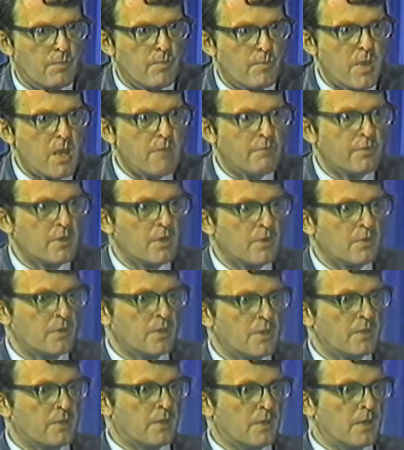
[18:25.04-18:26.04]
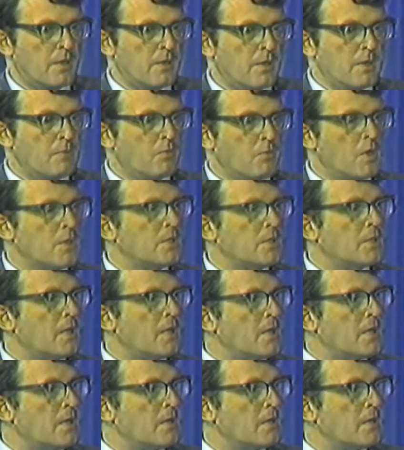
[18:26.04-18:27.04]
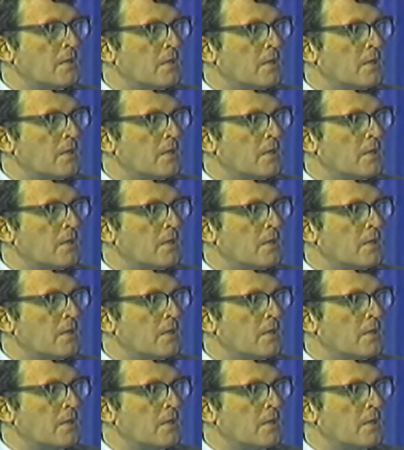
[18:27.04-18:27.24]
Even though there it wasn't any